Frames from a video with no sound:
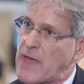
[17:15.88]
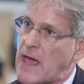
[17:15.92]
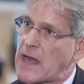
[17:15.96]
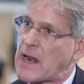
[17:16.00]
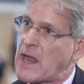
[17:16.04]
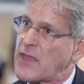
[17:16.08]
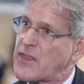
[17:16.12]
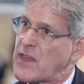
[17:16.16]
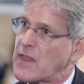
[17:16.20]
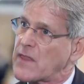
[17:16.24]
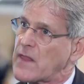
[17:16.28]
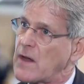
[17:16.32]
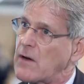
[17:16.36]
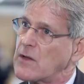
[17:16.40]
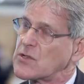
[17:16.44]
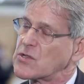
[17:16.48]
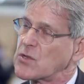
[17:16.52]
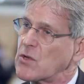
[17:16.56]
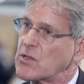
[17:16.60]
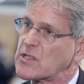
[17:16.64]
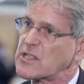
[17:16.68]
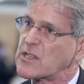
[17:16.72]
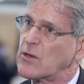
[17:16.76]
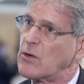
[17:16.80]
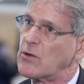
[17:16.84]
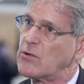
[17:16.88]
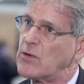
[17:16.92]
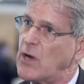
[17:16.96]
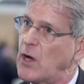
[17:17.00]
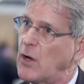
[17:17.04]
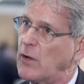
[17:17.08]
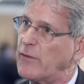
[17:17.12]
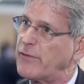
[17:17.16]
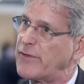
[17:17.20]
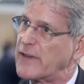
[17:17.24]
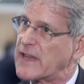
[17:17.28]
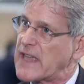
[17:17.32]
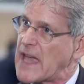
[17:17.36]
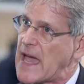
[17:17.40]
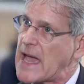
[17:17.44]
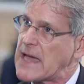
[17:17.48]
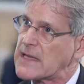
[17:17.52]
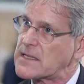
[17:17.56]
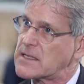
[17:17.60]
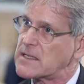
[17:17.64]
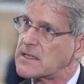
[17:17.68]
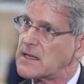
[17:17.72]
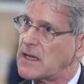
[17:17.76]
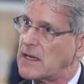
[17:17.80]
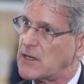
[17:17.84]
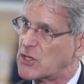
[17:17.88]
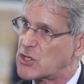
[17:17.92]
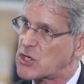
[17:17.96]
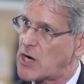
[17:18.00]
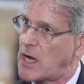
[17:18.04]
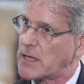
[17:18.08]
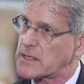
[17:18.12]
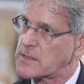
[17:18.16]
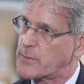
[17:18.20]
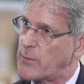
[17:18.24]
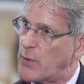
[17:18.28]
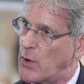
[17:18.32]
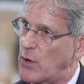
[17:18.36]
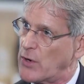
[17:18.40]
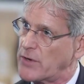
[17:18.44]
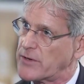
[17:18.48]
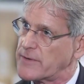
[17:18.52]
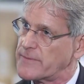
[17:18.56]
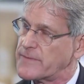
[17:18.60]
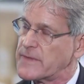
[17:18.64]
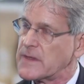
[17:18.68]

that, I think there is also a role for gas in transport.